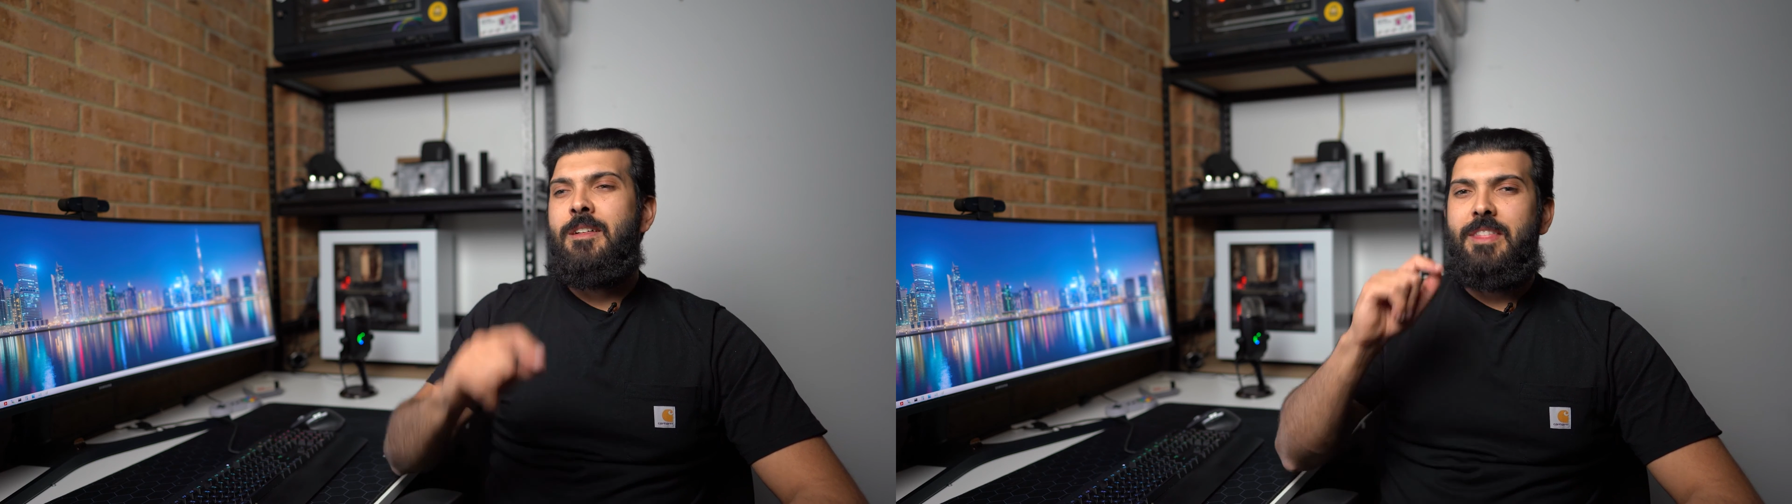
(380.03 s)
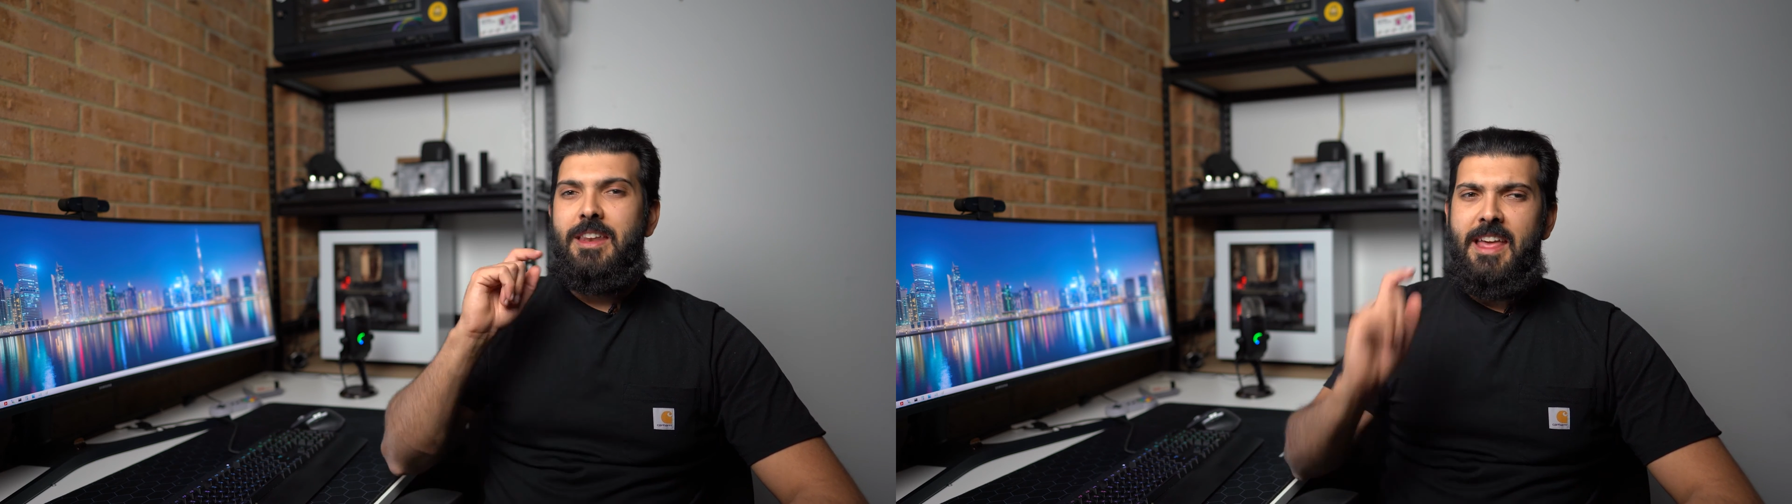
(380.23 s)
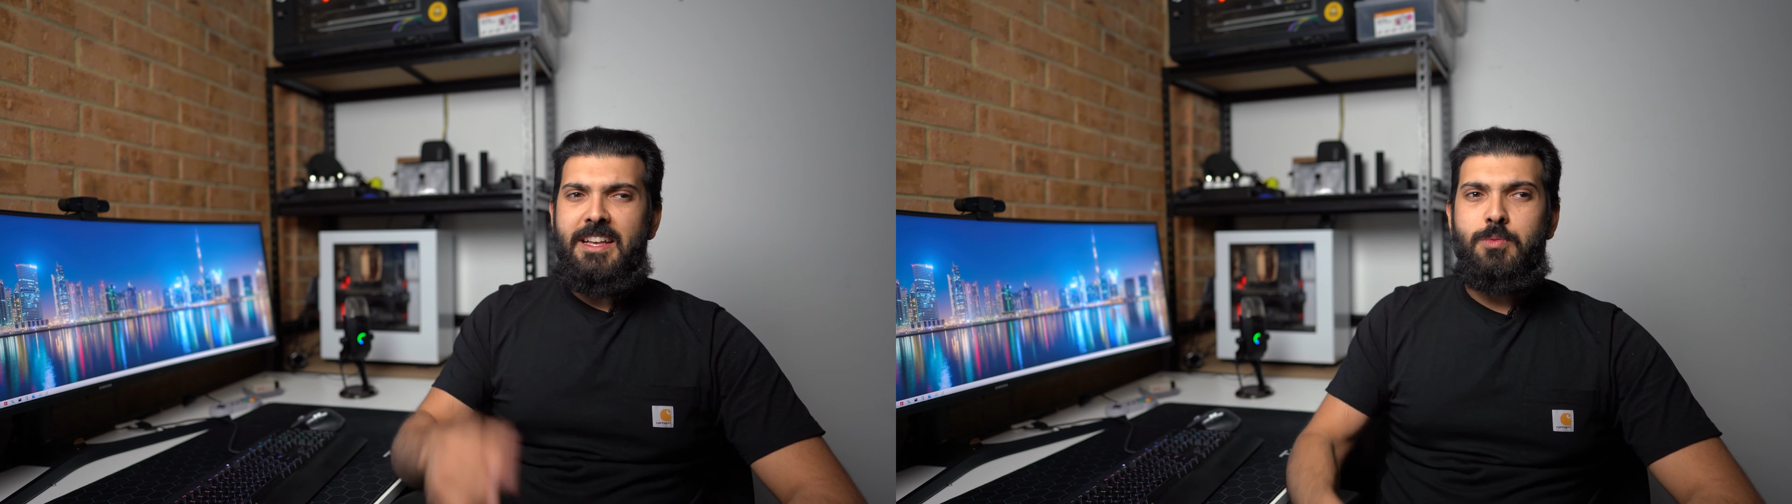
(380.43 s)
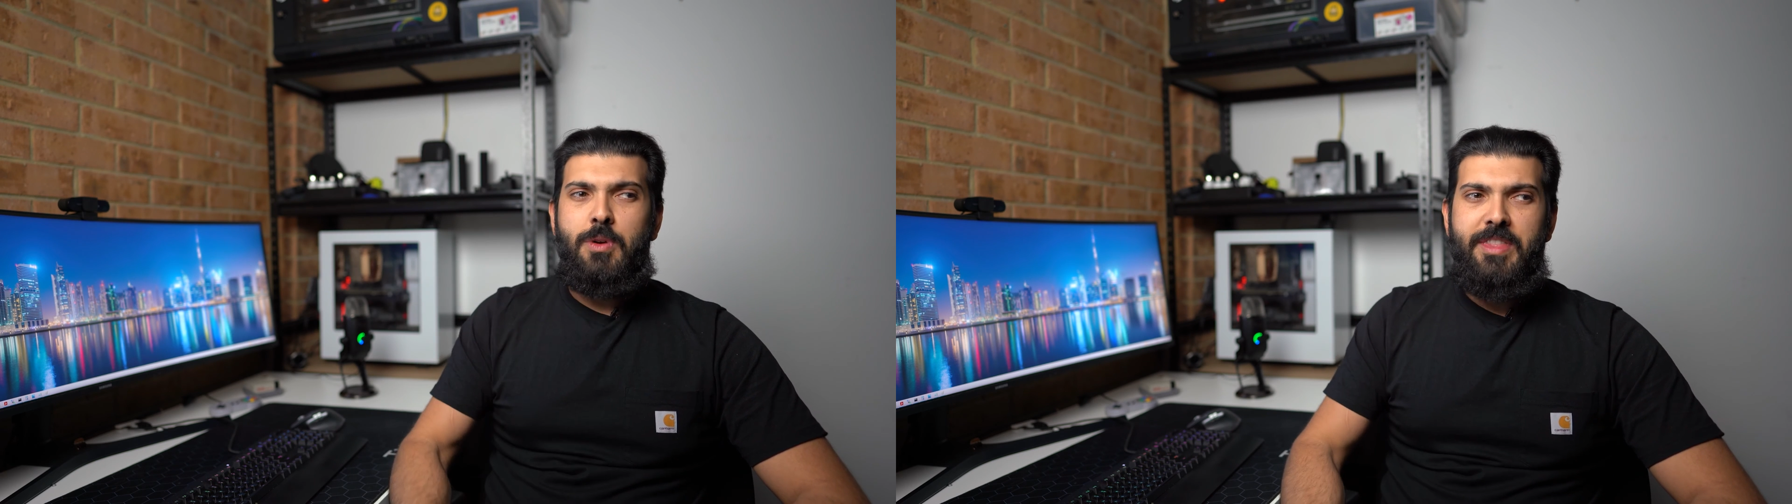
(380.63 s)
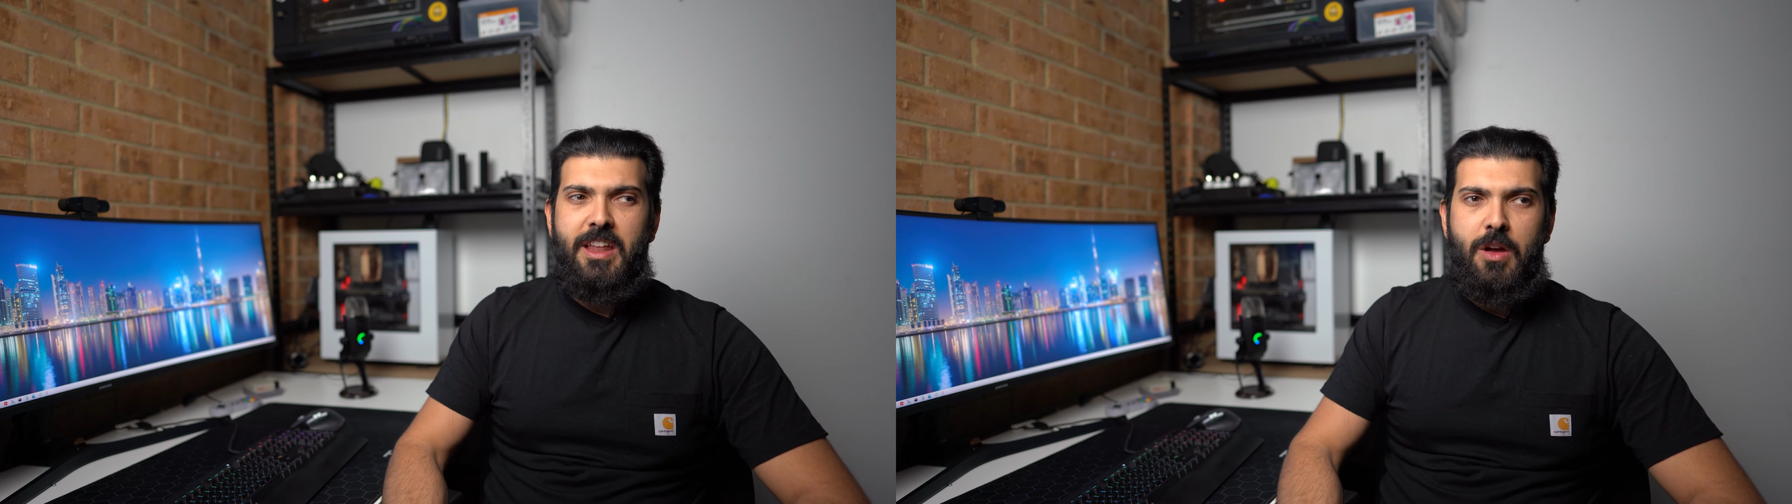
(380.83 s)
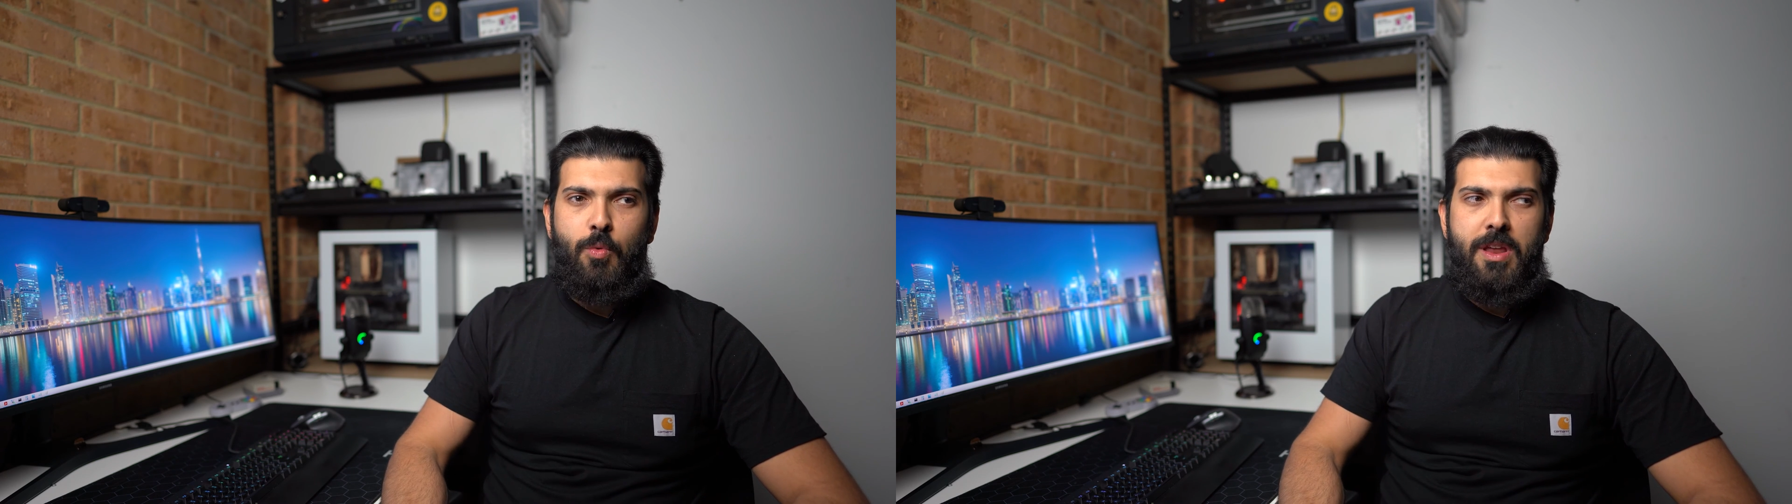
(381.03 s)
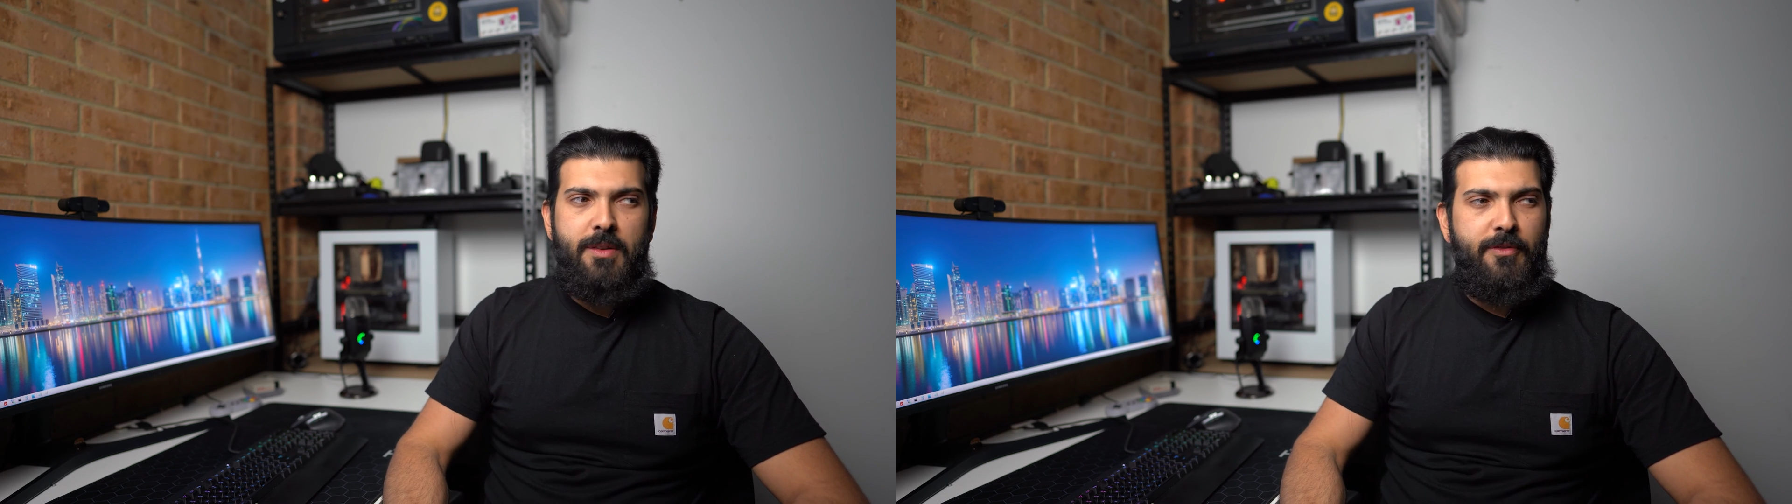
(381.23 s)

The next one that I went